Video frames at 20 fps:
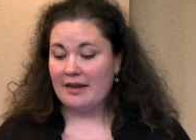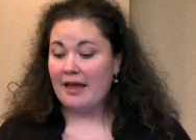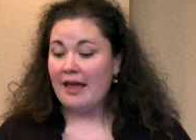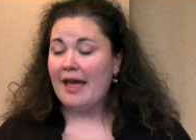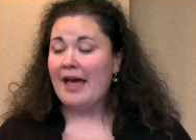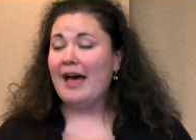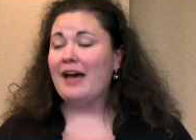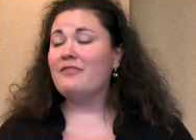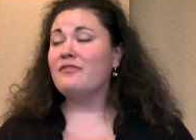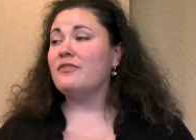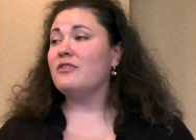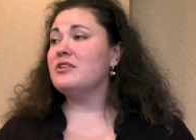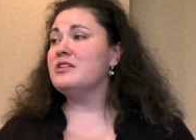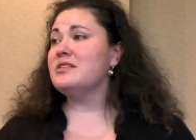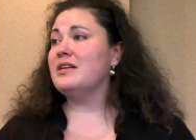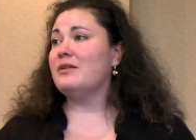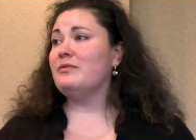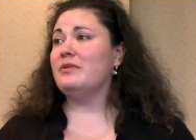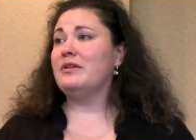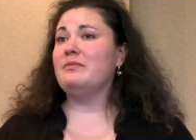And at
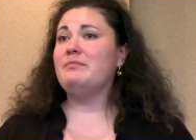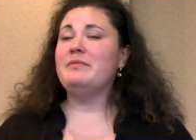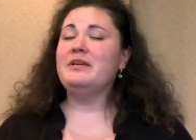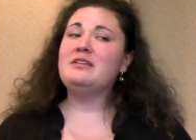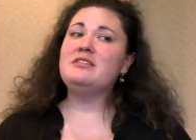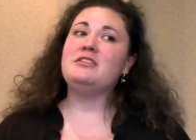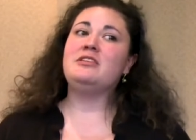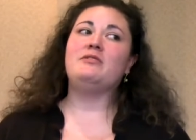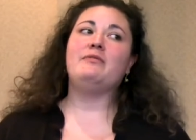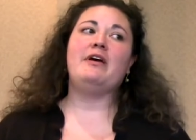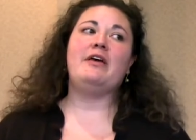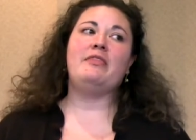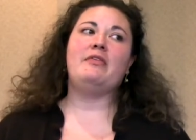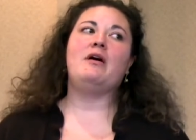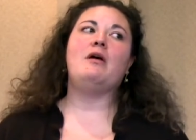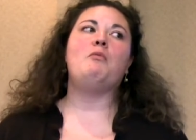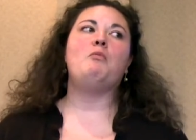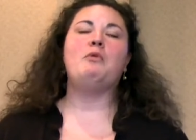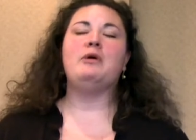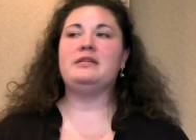first, I will admit to you, I
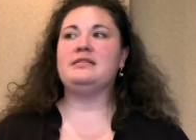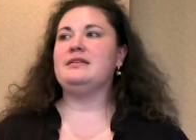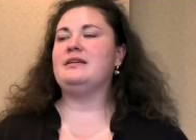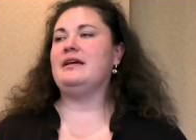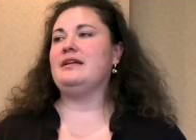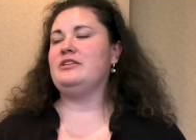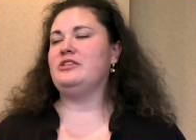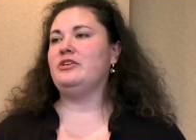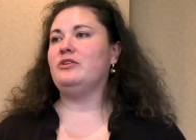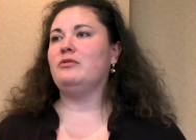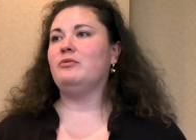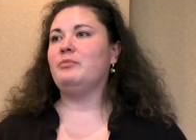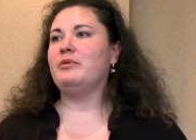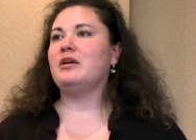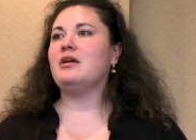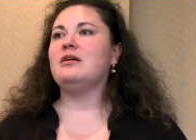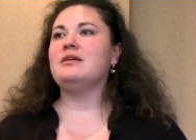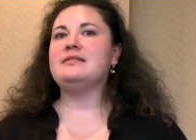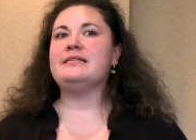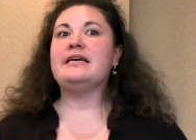thought, what did I do?
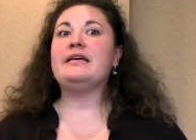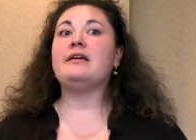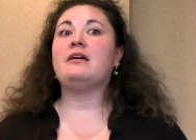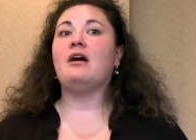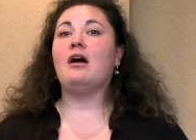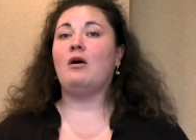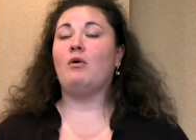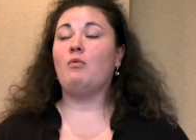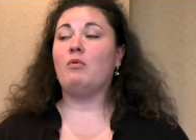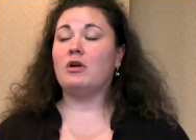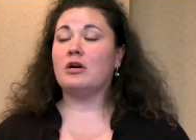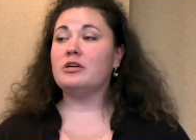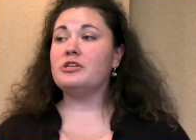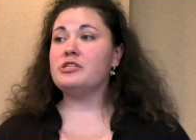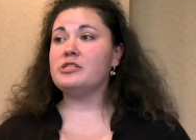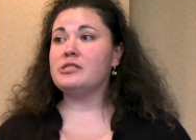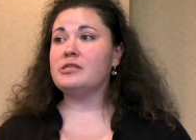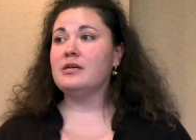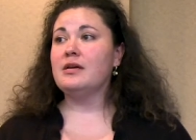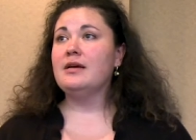Because it got
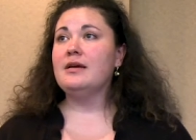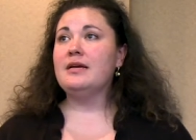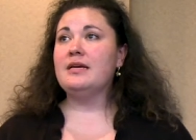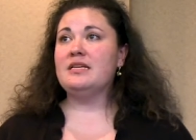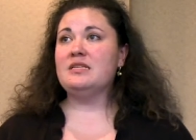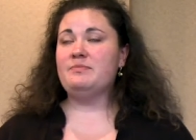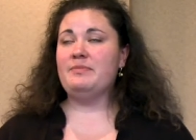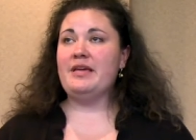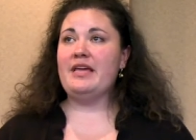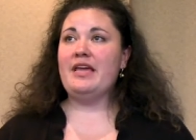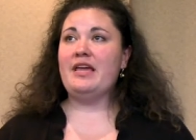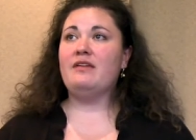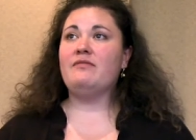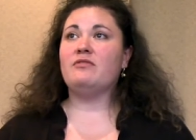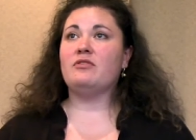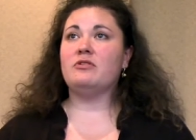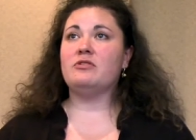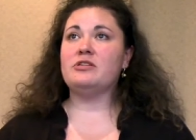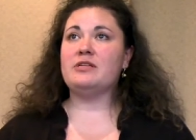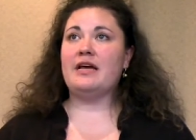worse. His
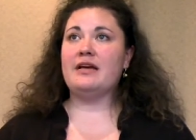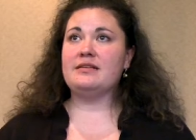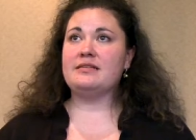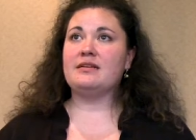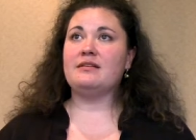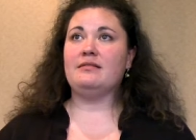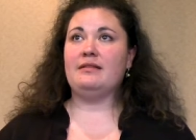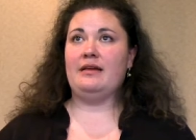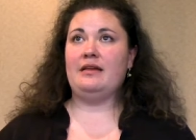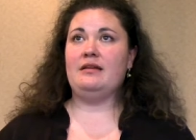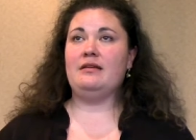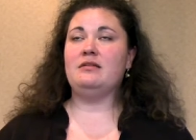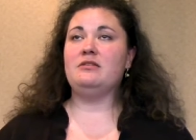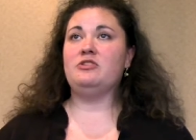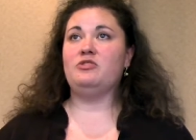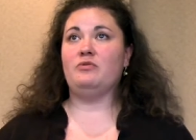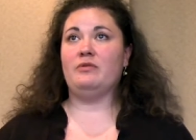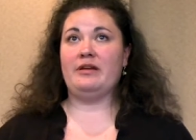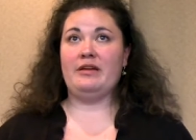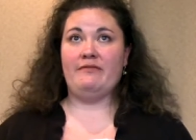behaviors
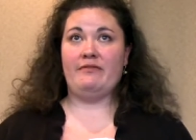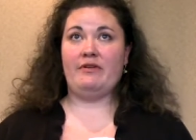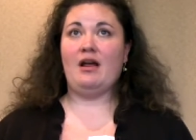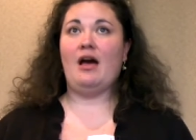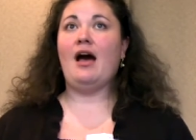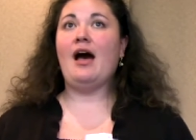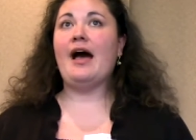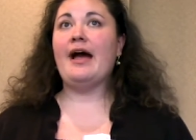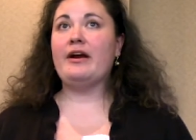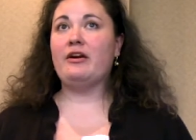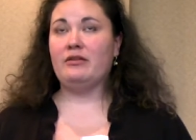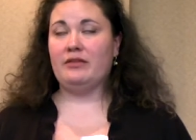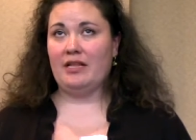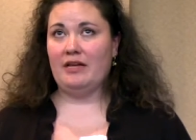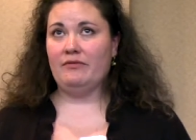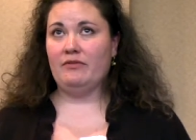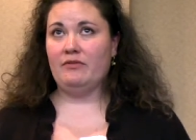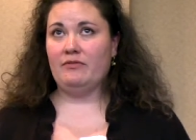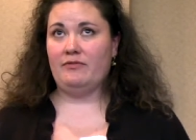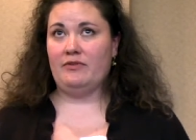escalated to an even higher
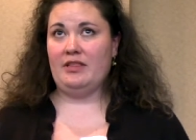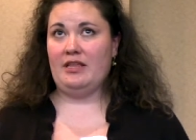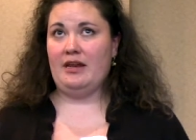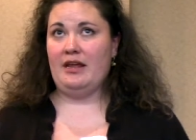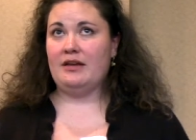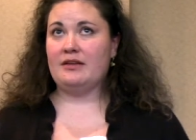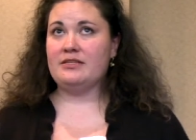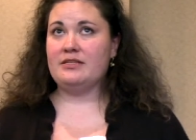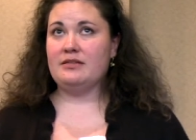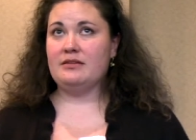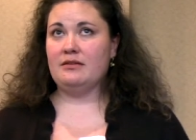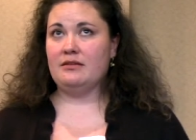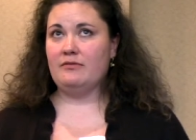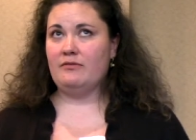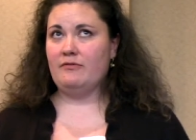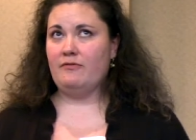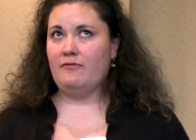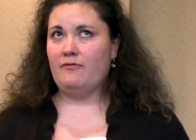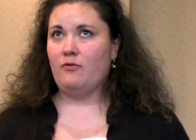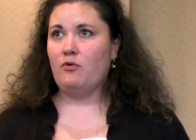level for the next
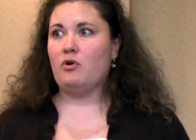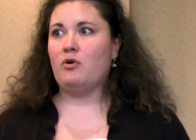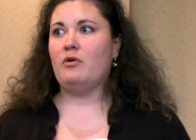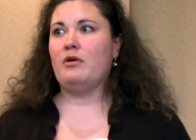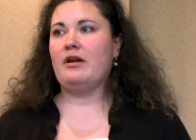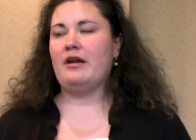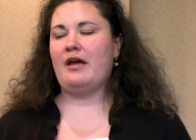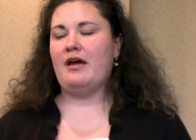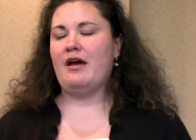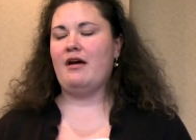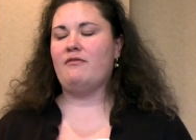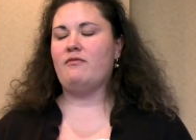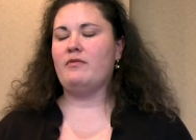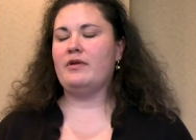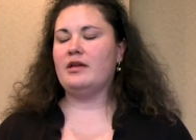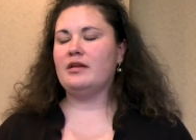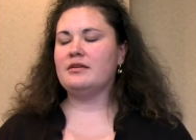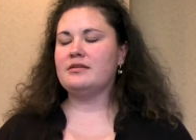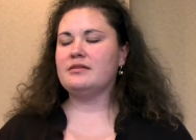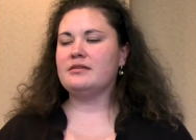four and a half
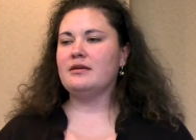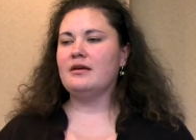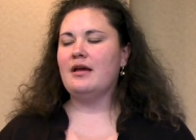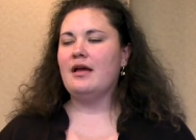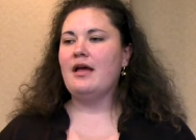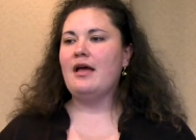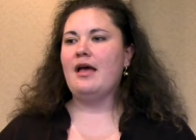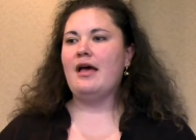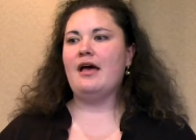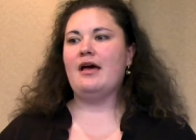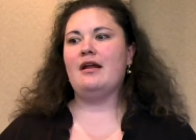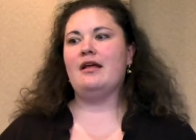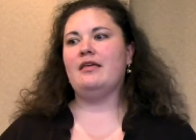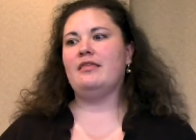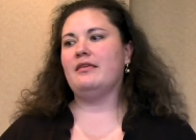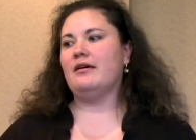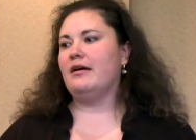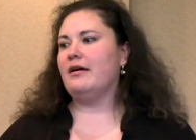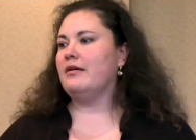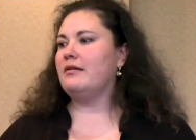weeks. And I
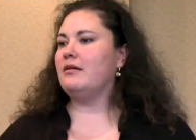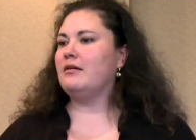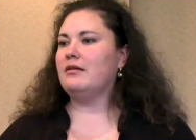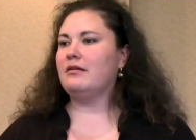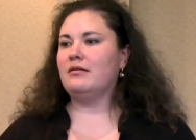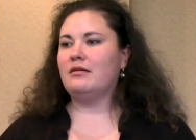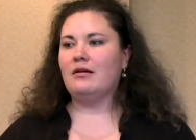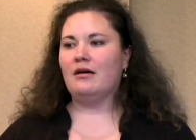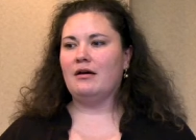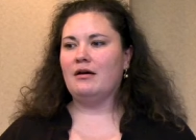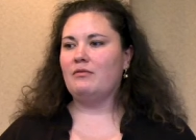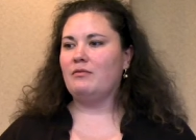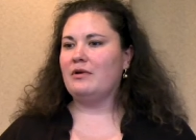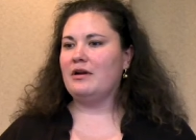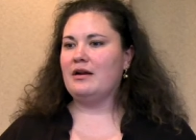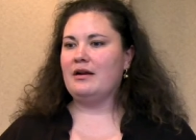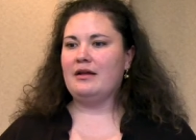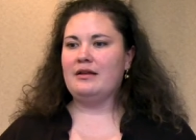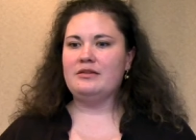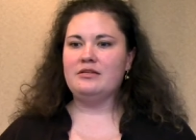thought, good God,
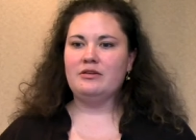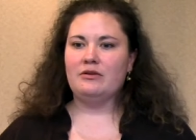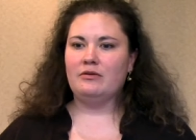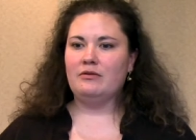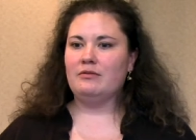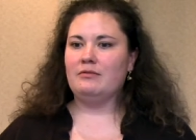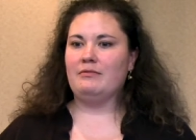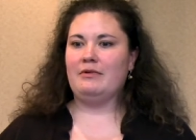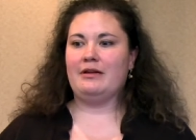what did I do?